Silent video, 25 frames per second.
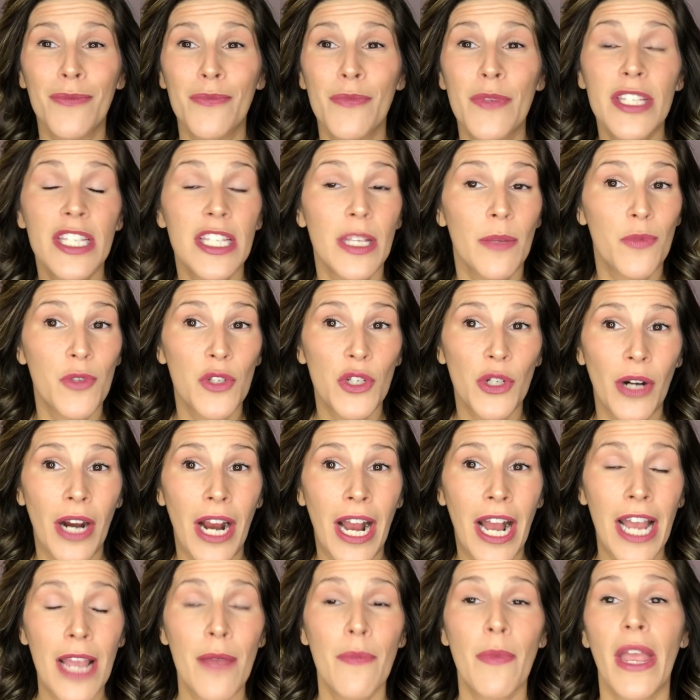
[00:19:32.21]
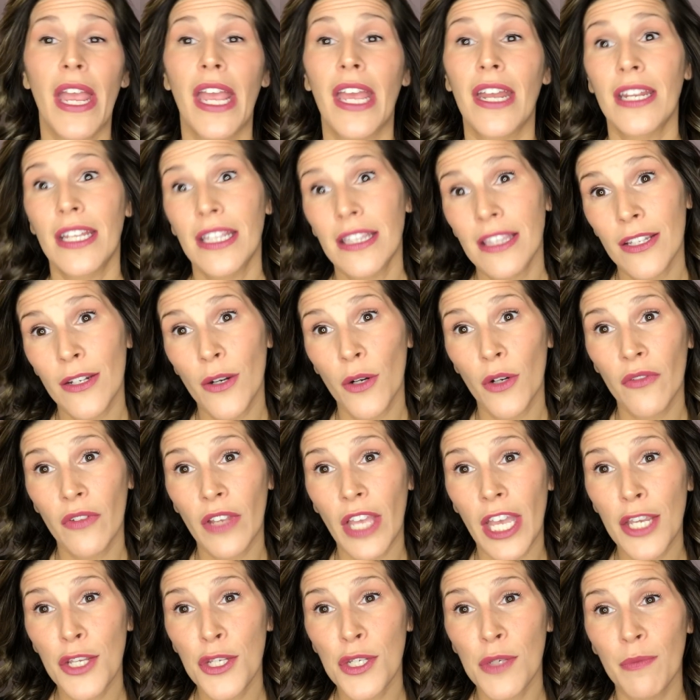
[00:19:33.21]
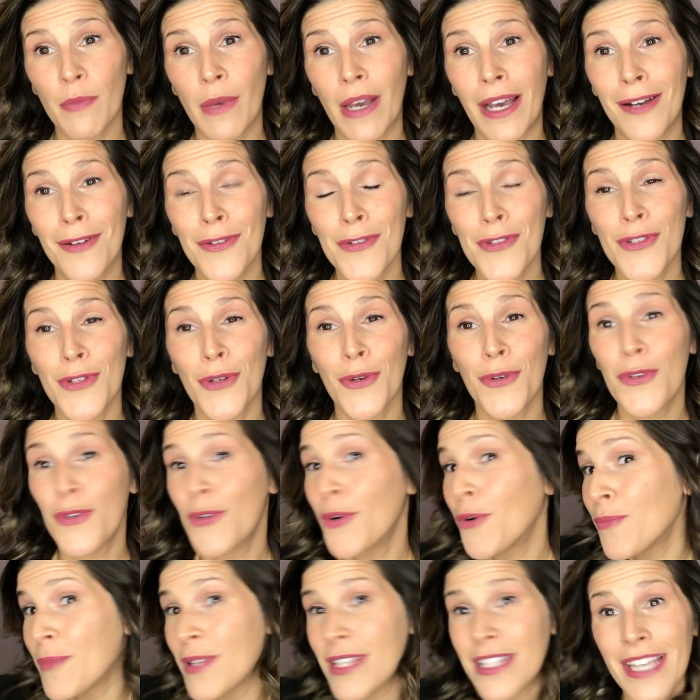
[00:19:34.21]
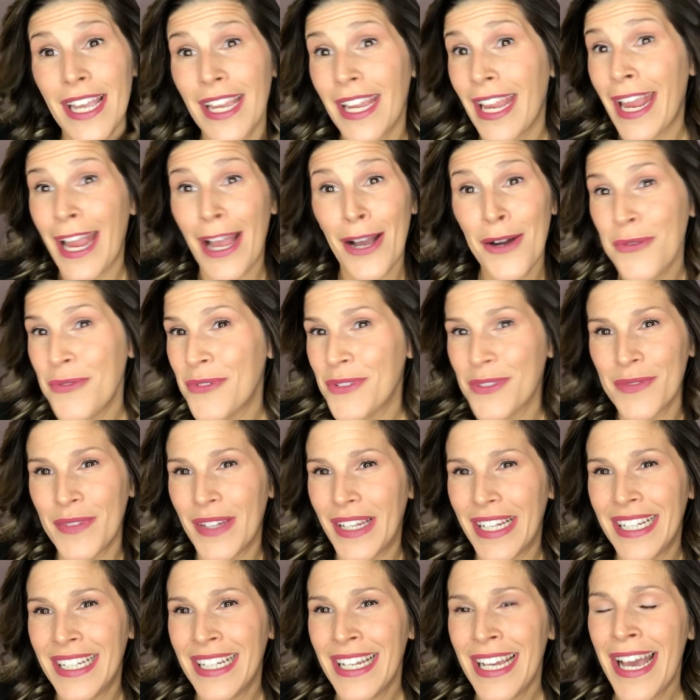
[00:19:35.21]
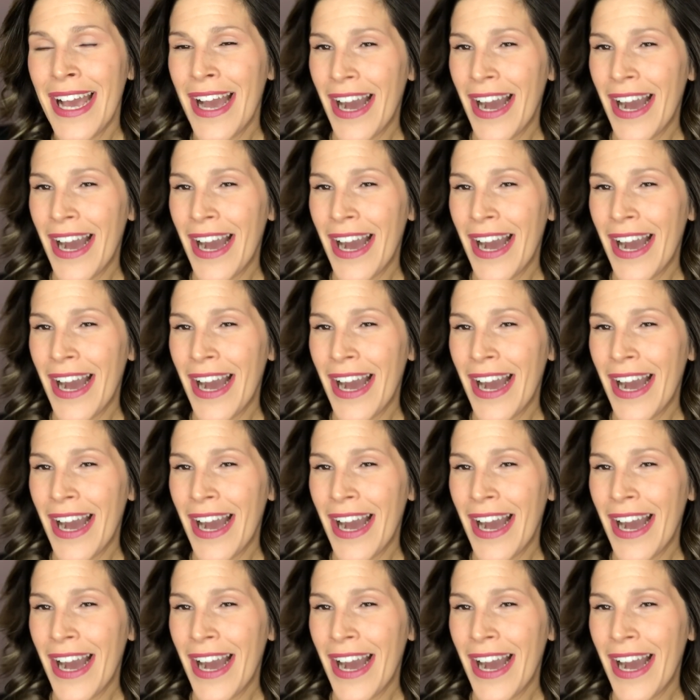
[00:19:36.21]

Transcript: subscribe, and hit the notification bell so you don't miss hanging out with me.